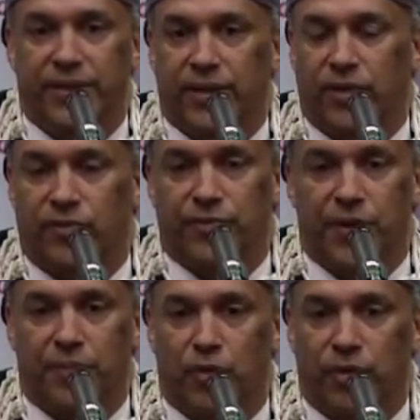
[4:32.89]
You know, from
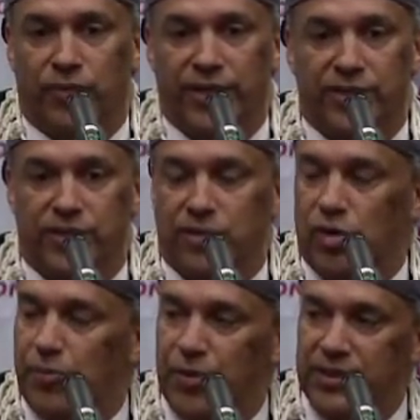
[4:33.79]
our Board of Regents to
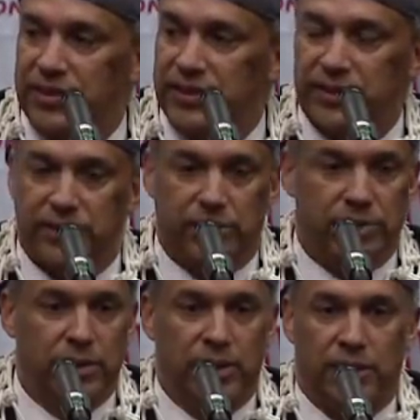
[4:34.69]
our president to
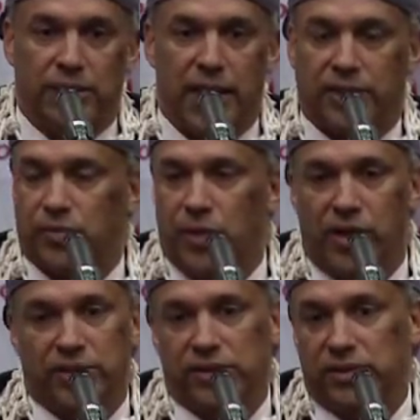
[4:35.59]
Dr.
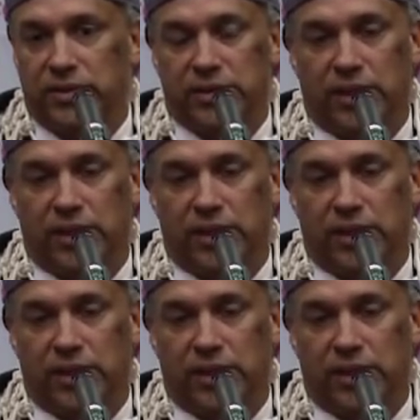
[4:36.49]
Boston.